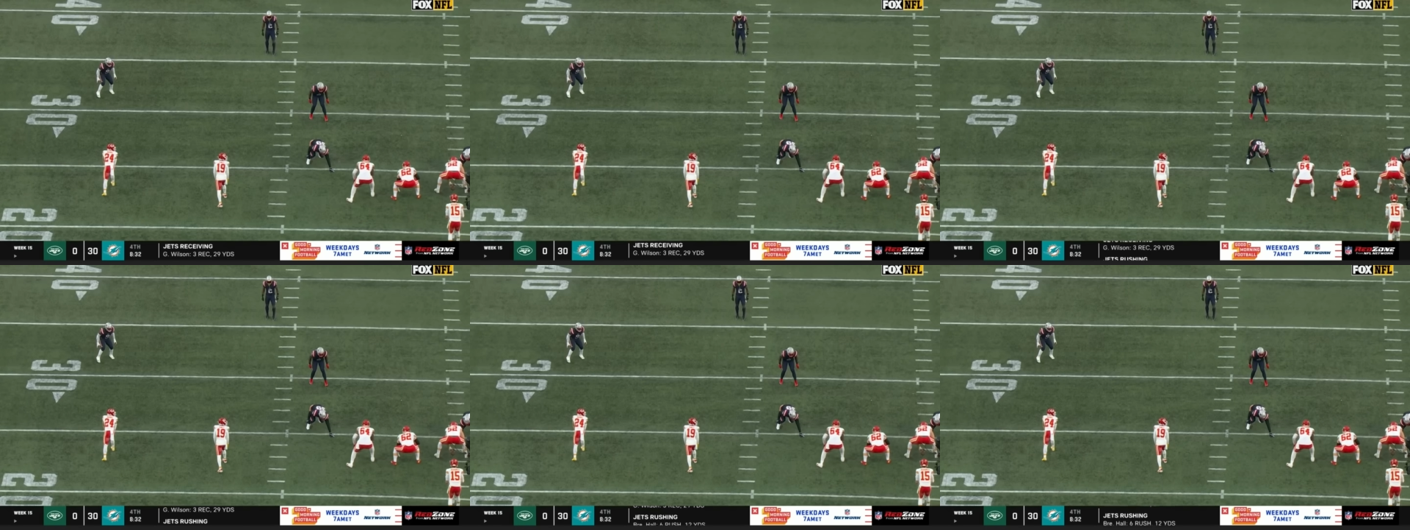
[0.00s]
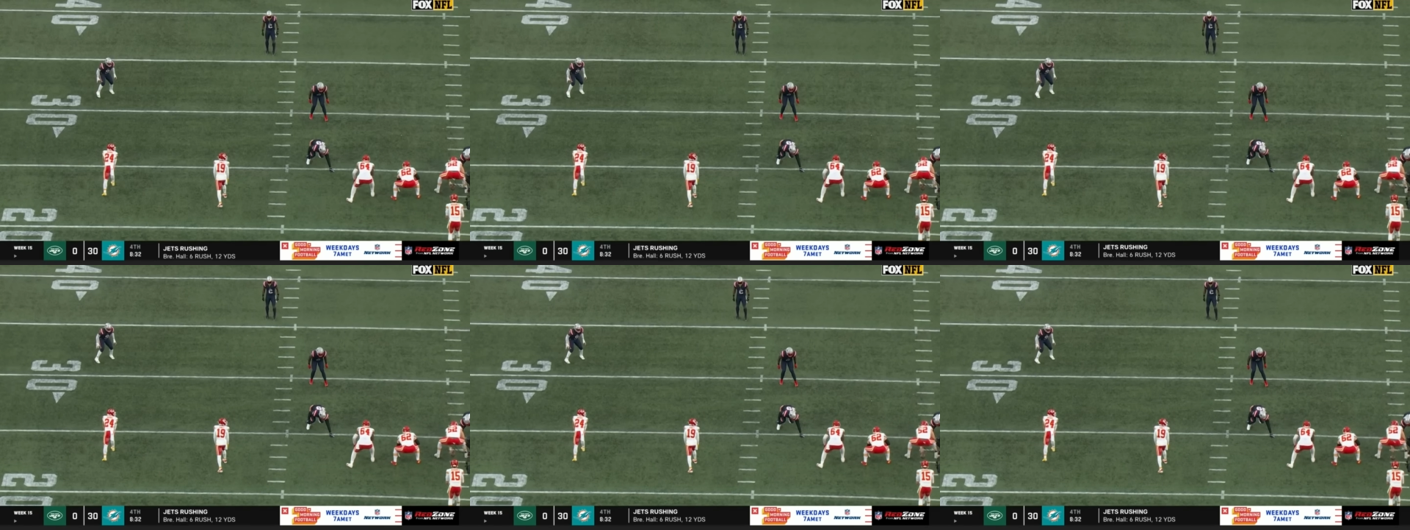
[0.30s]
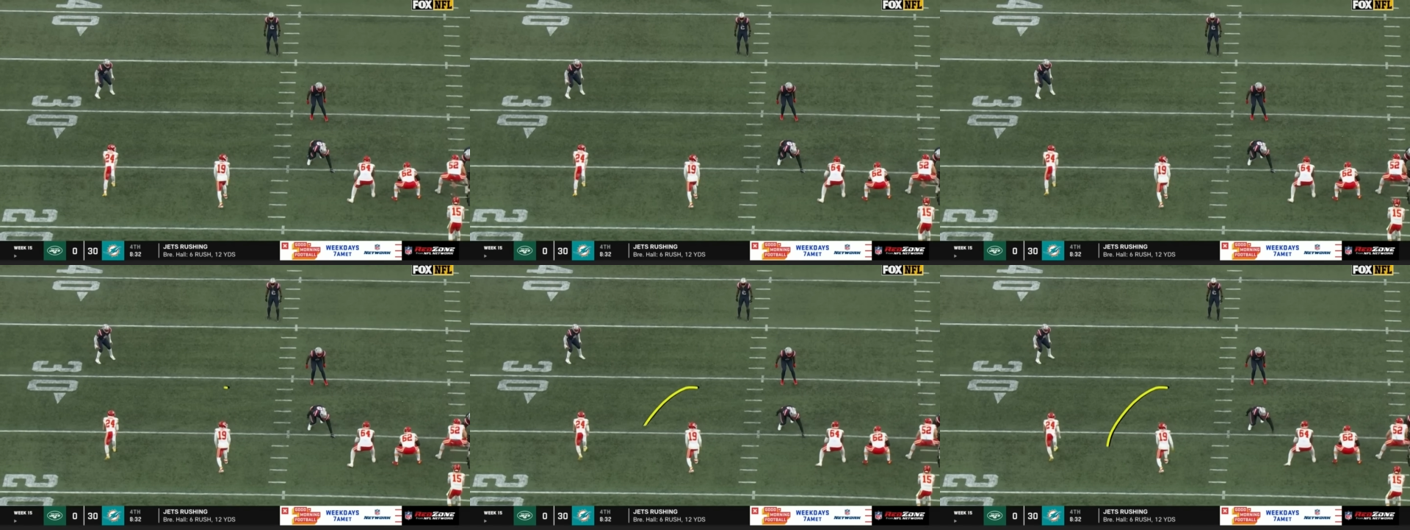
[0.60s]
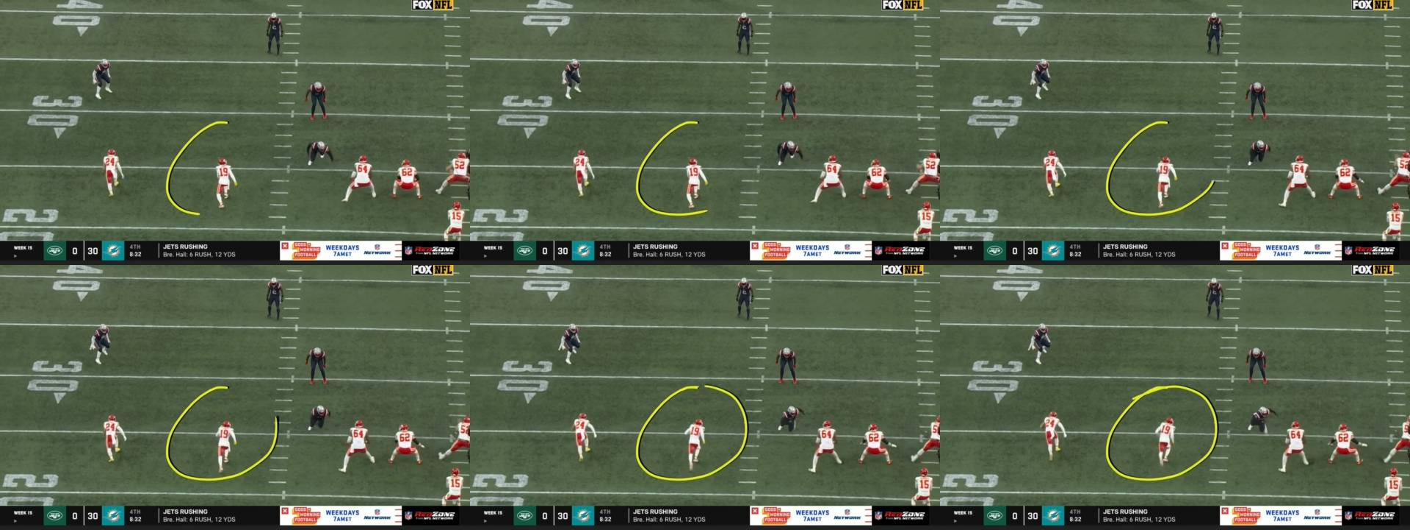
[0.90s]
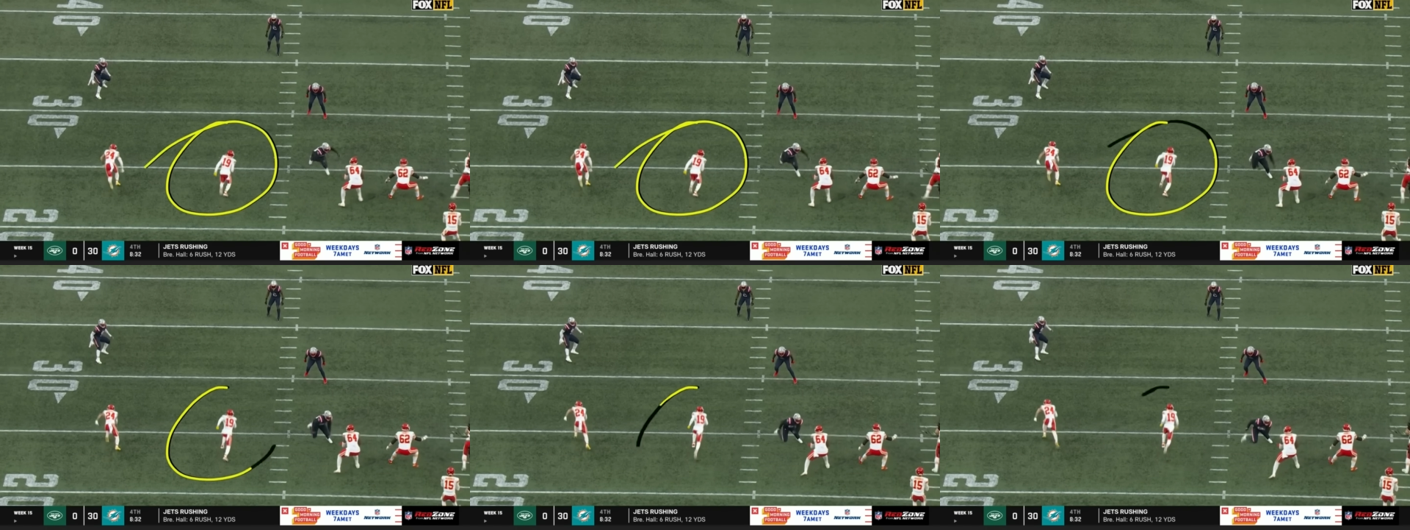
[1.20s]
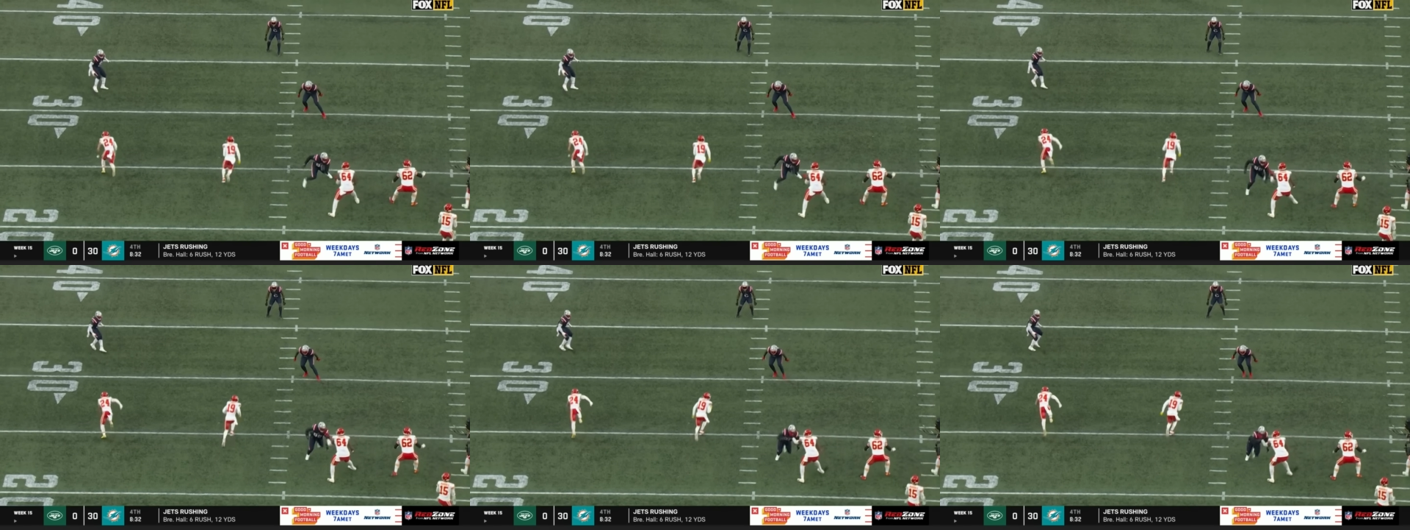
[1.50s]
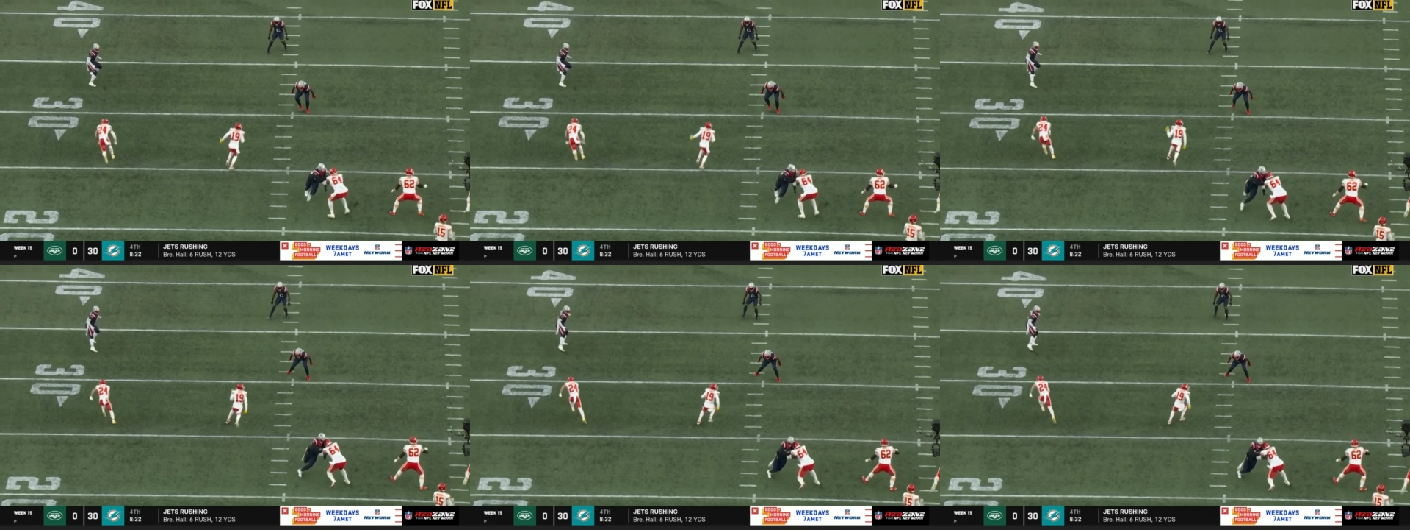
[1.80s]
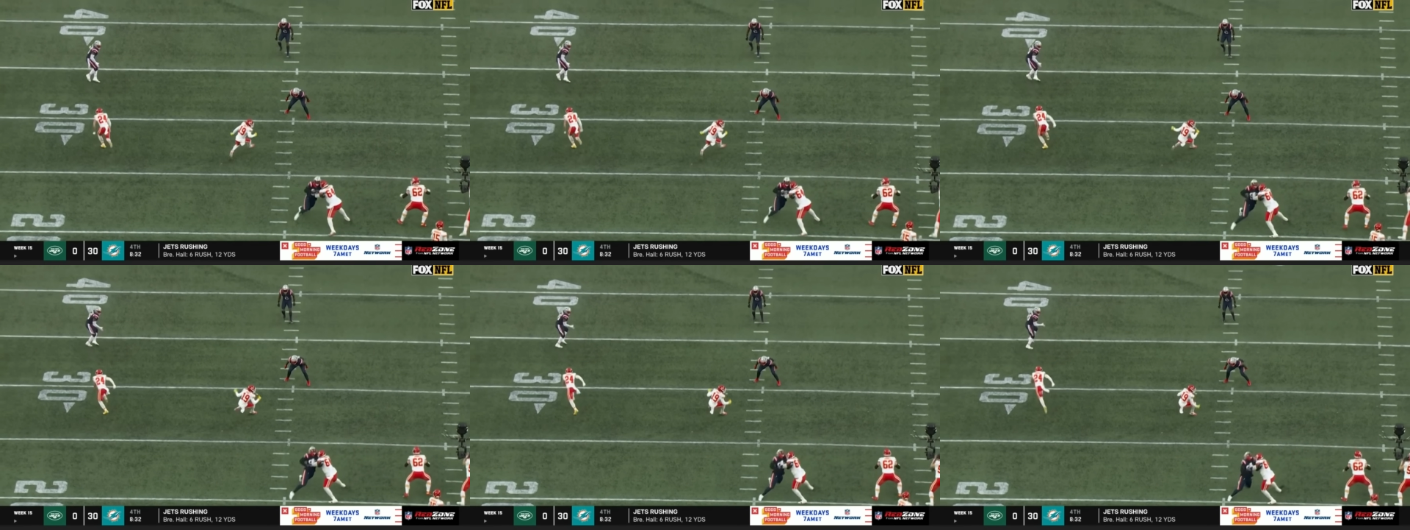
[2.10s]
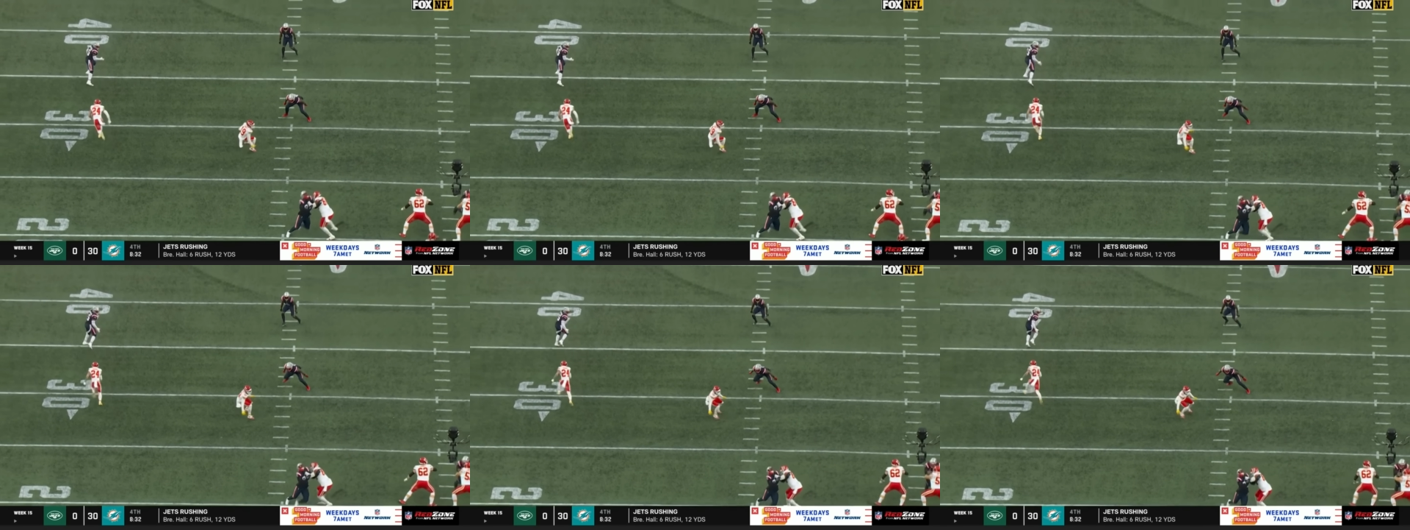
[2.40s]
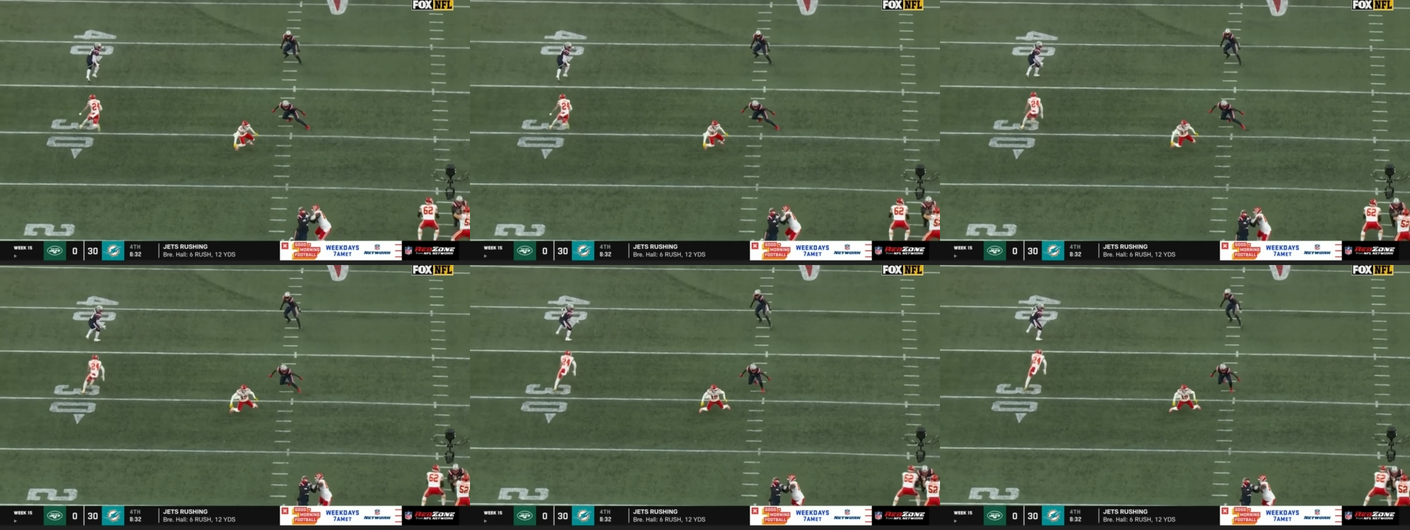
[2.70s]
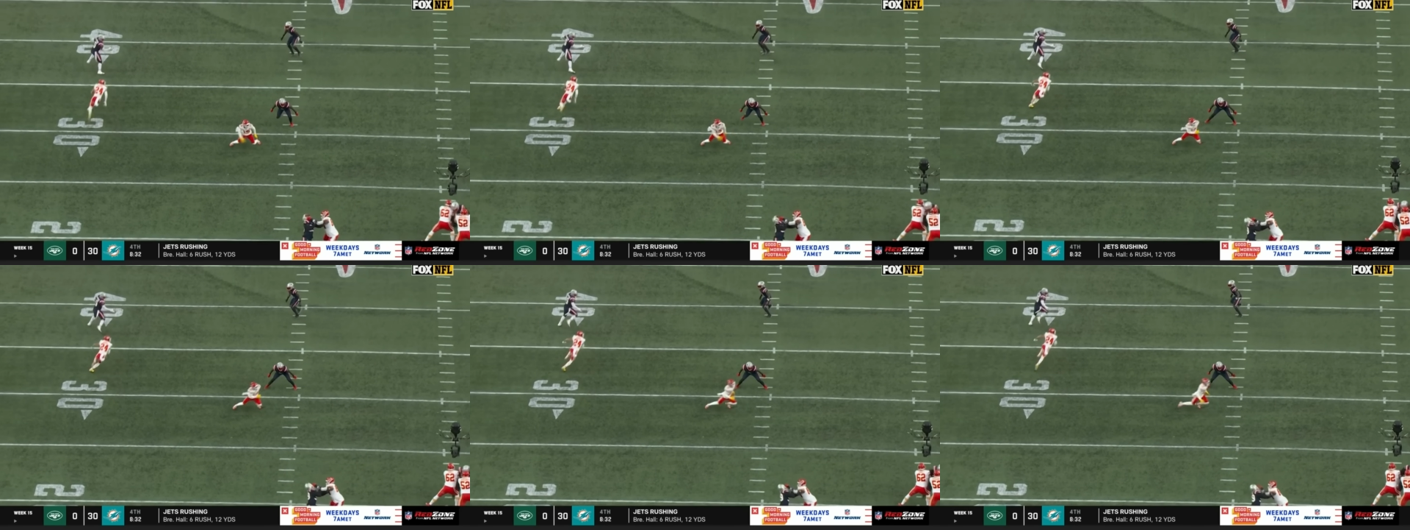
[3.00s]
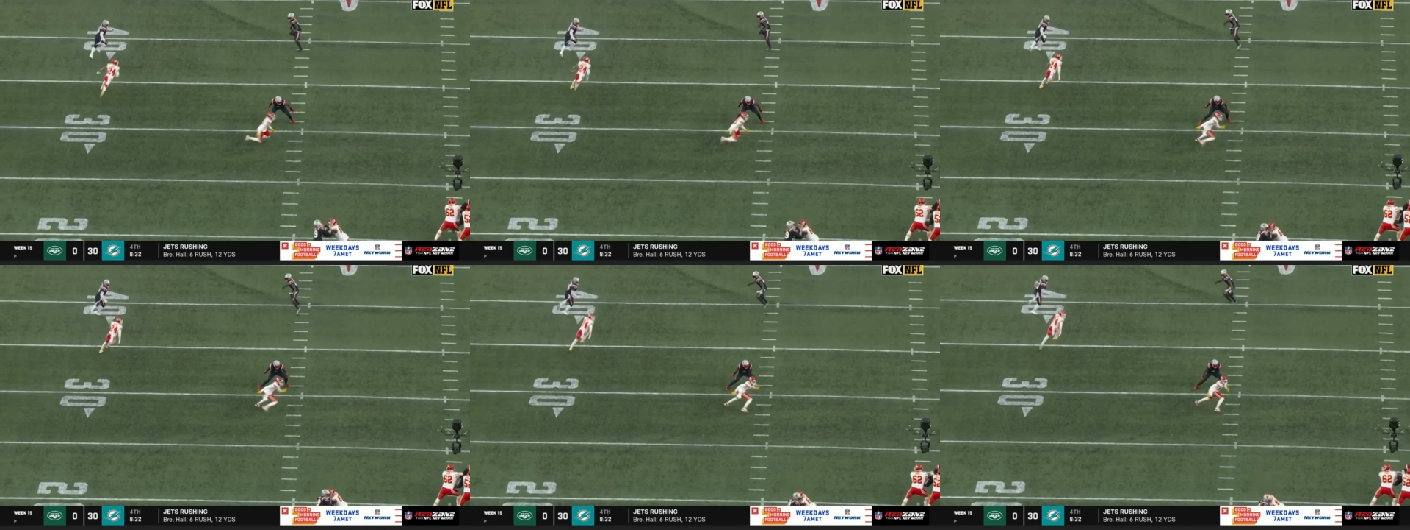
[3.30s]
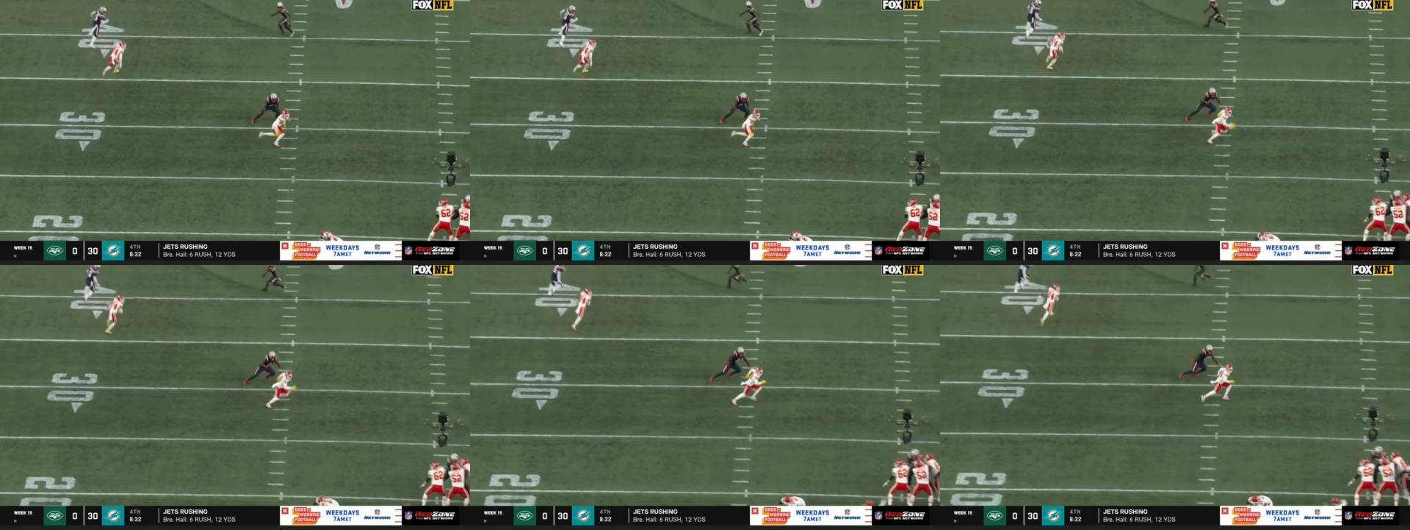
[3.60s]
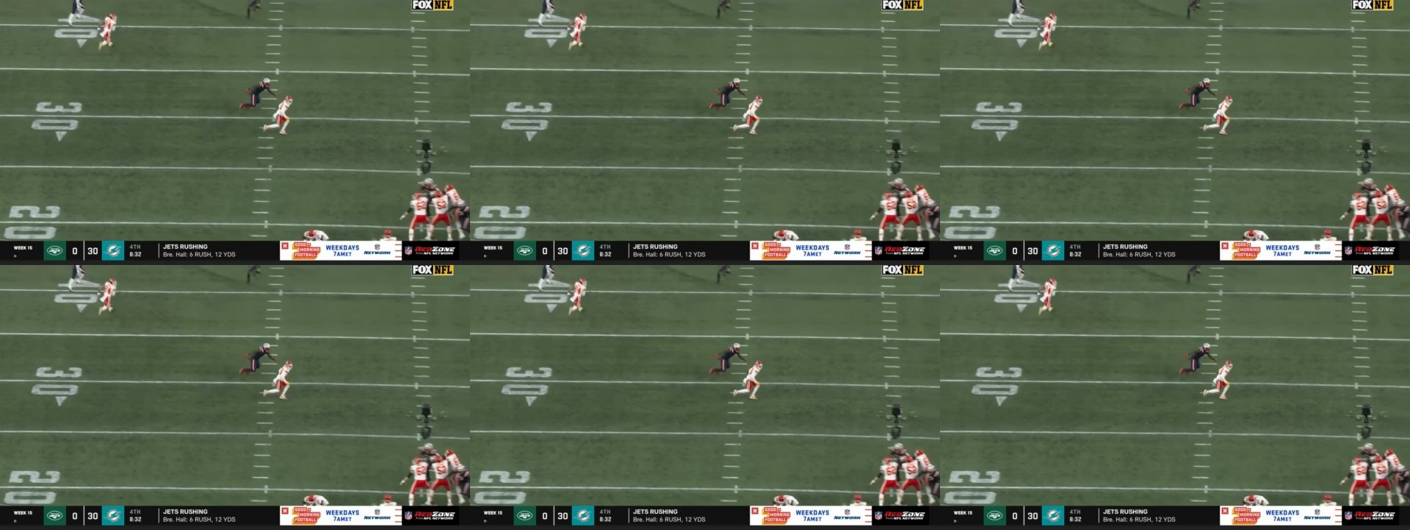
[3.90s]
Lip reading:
(no speaker visible)